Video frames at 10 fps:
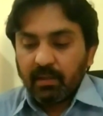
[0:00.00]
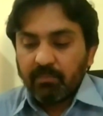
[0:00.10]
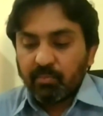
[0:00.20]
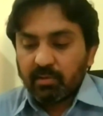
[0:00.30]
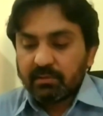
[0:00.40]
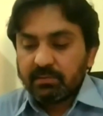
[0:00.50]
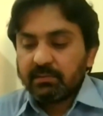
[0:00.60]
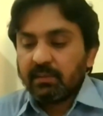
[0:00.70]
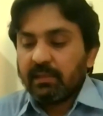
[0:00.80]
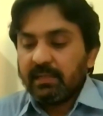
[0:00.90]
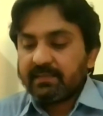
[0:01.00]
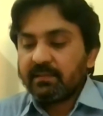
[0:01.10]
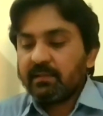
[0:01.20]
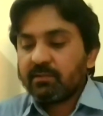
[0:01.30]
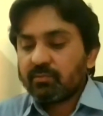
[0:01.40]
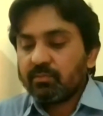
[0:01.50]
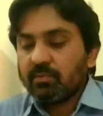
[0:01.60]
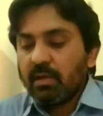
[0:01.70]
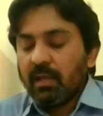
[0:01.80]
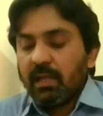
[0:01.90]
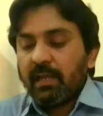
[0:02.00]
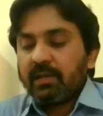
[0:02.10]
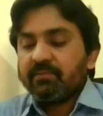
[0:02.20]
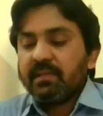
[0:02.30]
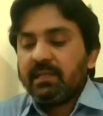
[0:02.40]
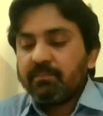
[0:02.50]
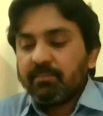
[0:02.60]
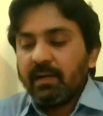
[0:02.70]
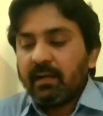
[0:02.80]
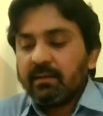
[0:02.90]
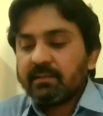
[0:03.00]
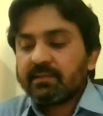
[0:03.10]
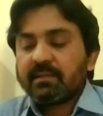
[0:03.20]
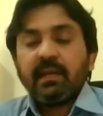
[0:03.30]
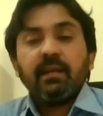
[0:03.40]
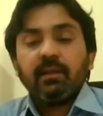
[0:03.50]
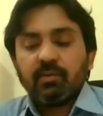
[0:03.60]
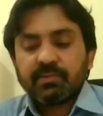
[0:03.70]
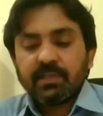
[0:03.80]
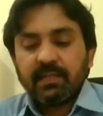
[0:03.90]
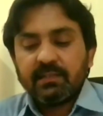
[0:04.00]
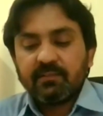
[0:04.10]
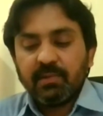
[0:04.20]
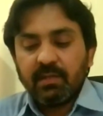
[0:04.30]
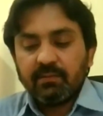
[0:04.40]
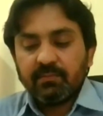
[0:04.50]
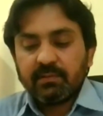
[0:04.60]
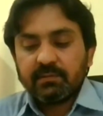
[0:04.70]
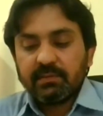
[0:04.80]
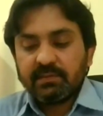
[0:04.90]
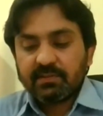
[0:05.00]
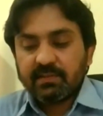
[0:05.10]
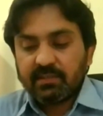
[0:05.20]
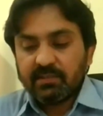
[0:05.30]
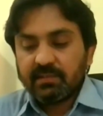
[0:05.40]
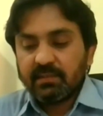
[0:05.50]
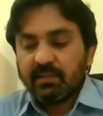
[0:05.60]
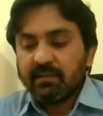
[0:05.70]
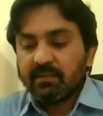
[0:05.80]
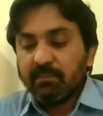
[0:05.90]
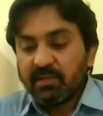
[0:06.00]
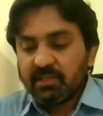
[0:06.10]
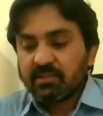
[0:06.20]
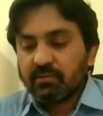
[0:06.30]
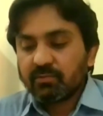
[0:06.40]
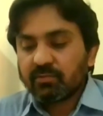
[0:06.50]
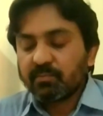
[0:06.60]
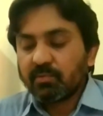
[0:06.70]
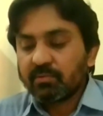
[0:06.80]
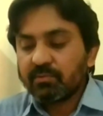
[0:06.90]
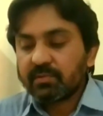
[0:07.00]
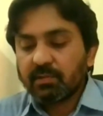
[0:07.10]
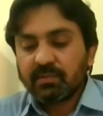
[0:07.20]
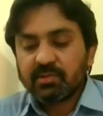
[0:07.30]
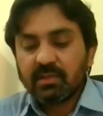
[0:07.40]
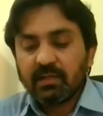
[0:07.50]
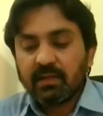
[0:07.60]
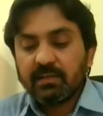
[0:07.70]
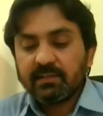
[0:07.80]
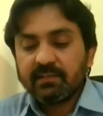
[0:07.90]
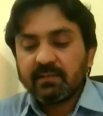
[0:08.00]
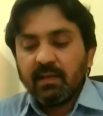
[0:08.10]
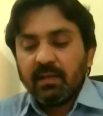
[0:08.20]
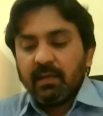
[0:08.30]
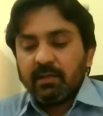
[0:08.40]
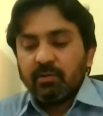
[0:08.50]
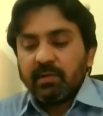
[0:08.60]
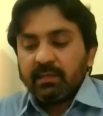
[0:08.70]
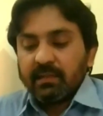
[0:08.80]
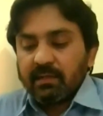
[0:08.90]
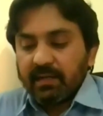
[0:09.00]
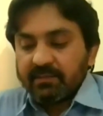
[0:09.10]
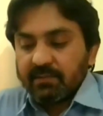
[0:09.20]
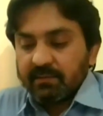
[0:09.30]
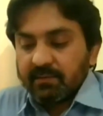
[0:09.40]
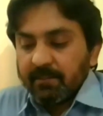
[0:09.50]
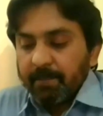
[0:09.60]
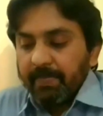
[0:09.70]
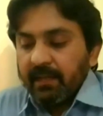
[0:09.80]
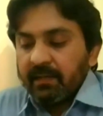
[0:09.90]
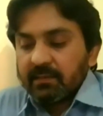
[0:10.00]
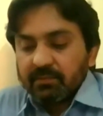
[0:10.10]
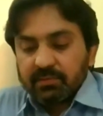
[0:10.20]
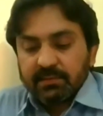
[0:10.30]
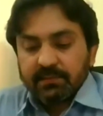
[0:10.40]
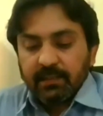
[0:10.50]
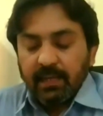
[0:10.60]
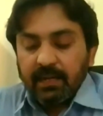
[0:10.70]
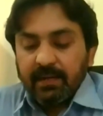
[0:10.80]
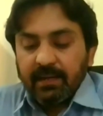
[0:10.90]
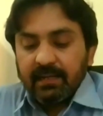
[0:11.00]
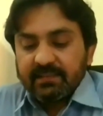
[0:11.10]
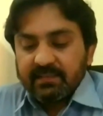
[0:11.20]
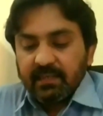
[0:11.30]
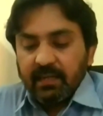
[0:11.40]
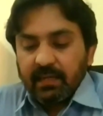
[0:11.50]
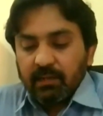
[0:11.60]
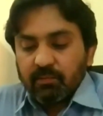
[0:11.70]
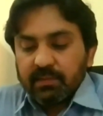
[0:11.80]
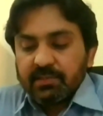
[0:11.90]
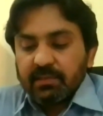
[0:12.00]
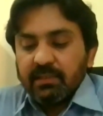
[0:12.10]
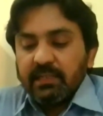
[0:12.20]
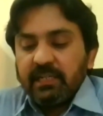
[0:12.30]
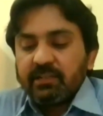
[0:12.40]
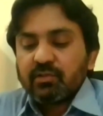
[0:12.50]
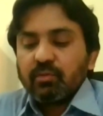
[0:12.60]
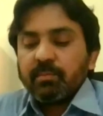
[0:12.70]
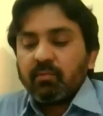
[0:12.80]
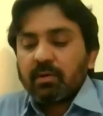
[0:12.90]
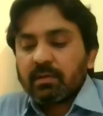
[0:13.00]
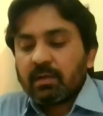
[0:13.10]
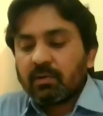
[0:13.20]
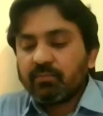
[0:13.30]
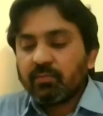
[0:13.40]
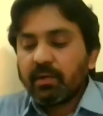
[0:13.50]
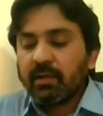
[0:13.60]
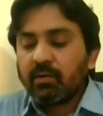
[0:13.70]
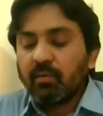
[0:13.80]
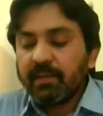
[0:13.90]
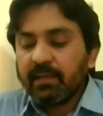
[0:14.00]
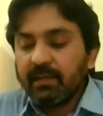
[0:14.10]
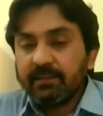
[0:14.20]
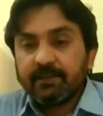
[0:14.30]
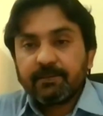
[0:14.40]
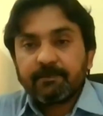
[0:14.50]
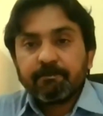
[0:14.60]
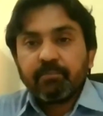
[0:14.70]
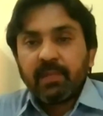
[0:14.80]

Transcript: important lesson is to have deep understanding of Chinese behavior, strategy, and limitation to support South Asian countries during the crisis. In other words, a realistic calculation needs to be worked out for economic gains.